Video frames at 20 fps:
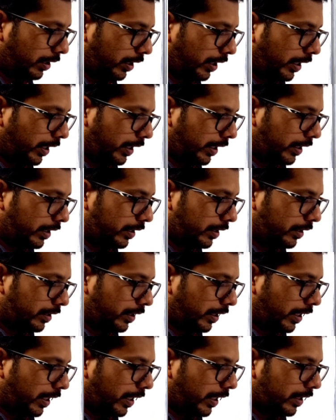and
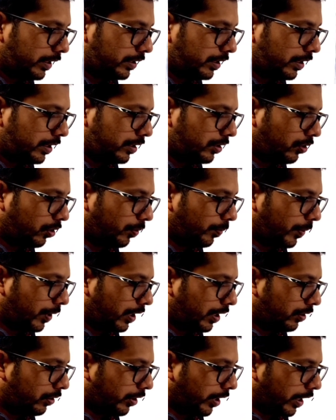a t
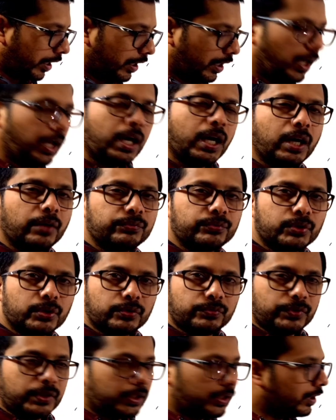comma. Okay, after
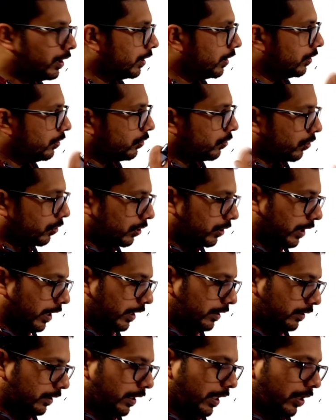we draw
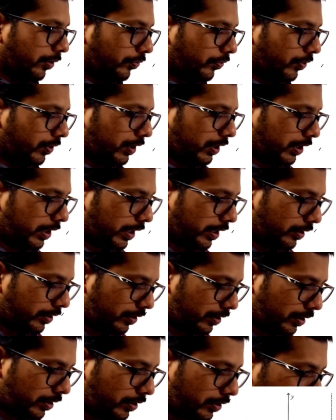that graph,
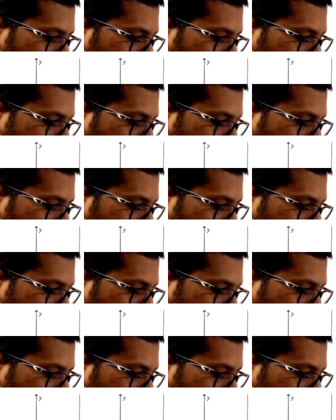then